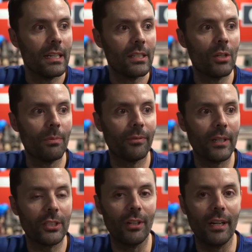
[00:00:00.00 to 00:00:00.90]
super
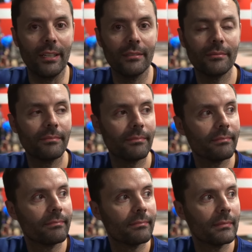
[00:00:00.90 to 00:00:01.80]
frustrating,
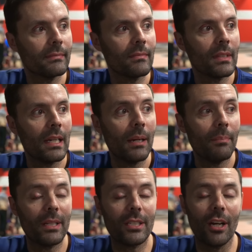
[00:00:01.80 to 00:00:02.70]

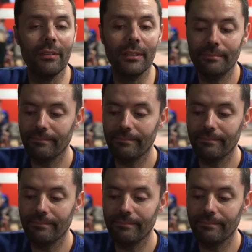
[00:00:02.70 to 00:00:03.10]
but it's over.